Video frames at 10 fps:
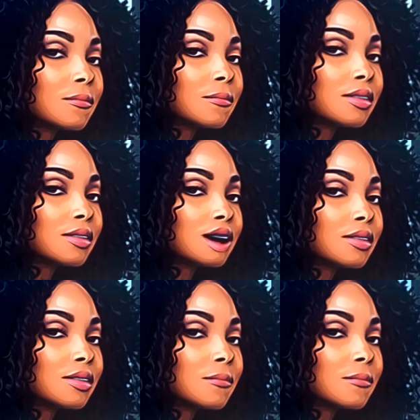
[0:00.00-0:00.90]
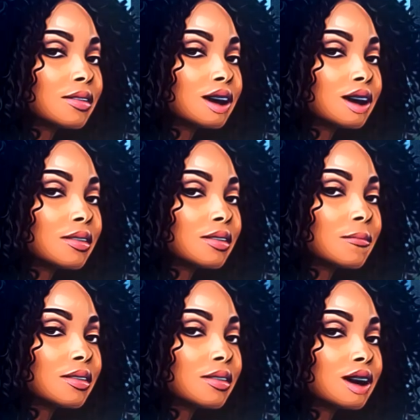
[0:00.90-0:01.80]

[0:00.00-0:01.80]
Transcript: So Mitch is like, What's the daily lie?